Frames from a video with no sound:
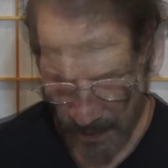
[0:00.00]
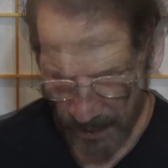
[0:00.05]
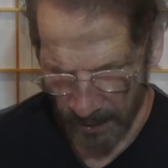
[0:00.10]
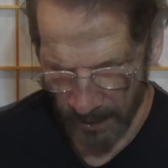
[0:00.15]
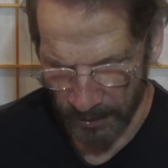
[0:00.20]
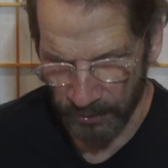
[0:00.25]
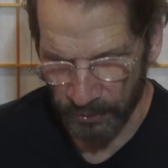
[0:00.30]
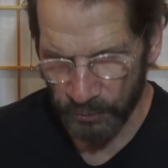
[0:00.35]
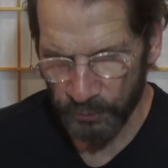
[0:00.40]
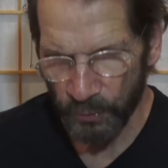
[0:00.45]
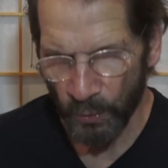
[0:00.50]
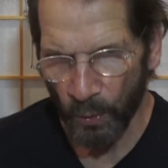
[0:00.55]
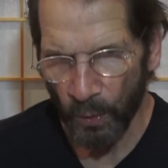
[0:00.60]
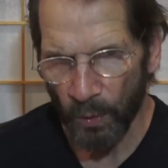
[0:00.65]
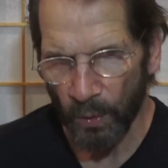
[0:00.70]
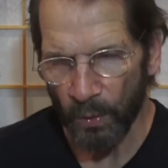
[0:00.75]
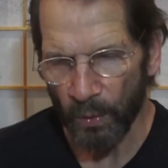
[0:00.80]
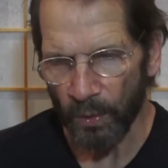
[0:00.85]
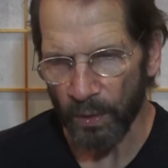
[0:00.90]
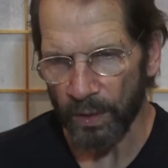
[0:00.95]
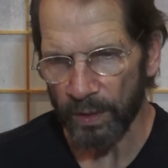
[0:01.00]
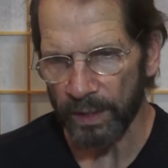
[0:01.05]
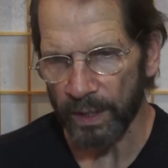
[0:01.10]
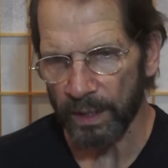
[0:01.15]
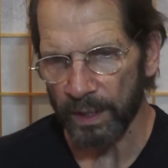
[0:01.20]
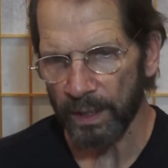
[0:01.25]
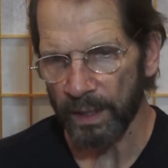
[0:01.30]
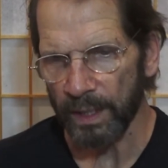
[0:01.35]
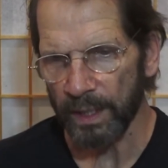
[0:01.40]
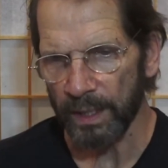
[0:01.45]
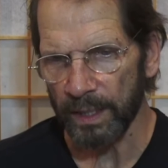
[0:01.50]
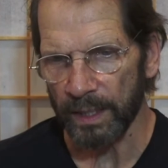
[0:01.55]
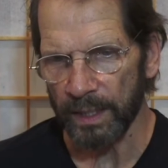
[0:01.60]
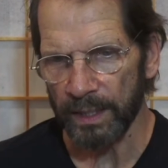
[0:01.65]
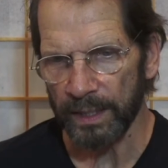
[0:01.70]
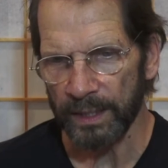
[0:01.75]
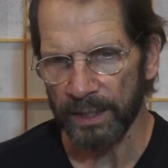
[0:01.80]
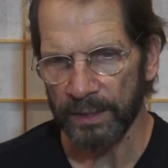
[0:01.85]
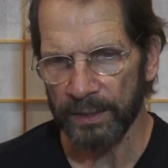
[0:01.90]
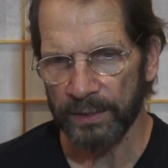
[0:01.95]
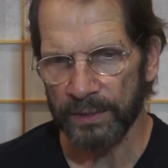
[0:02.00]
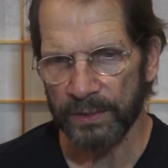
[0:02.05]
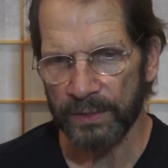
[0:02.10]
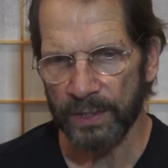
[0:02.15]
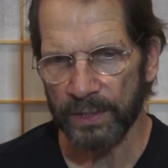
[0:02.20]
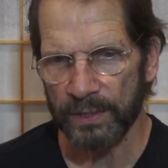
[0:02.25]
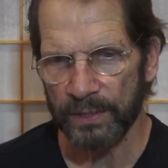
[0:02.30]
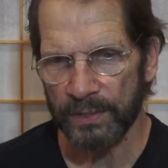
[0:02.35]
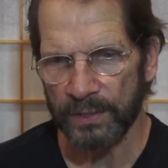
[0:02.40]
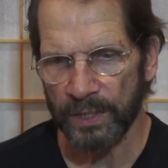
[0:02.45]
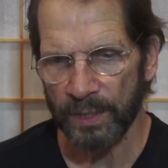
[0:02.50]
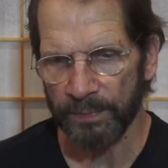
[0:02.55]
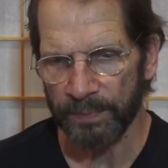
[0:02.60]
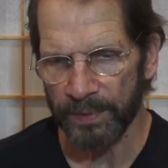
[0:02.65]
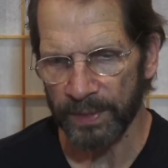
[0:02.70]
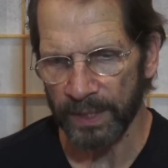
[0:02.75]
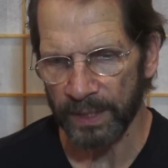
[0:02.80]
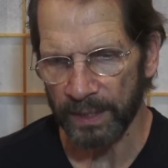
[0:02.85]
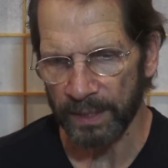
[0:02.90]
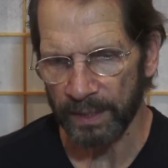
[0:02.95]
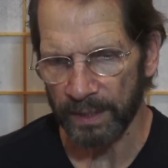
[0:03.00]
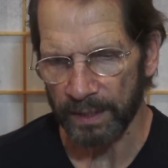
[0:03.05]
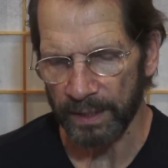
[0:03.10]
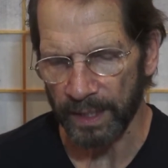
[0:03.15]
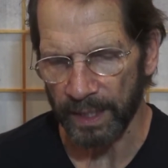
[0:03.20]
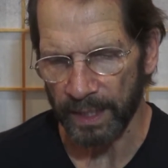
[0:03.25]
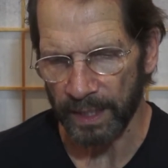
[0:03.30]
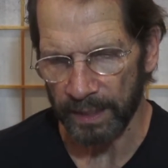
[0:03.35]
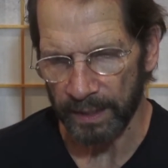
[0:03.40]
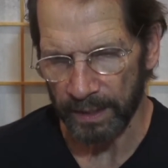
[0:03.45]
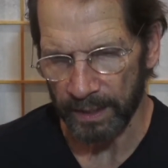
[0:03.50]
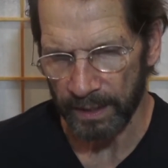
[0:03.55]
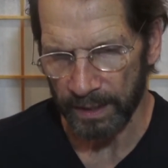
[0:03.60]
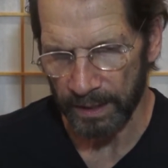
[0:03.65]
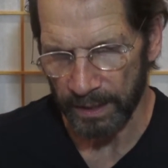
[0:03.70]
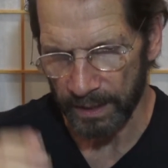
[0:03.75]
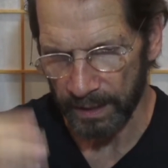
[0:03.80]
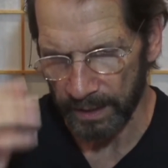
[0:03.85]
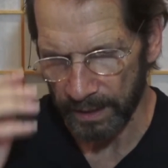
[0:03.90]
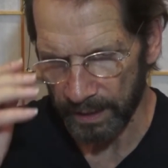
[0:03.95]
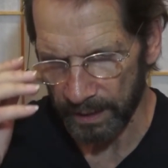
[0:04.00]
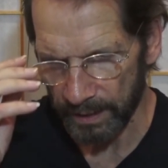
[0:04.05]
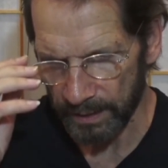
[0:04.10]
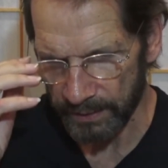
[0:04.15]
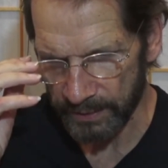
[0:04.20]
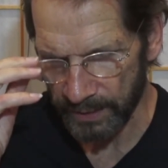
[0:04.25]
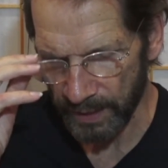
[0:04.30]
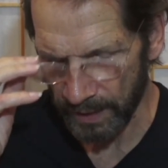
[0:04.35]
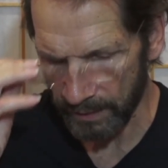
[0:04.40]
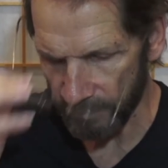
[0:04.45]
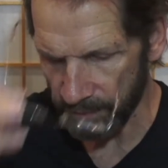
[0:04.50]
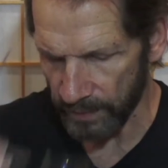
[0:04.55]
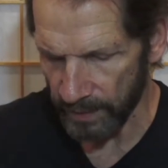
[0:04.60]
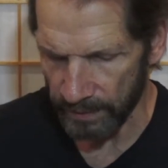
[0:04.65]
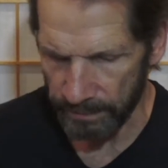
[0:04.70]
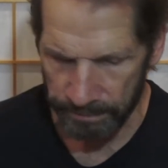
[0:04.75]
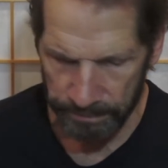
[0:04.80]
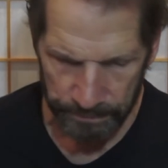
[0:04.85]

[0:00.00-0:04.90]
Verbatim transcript: Control is something that is kind of a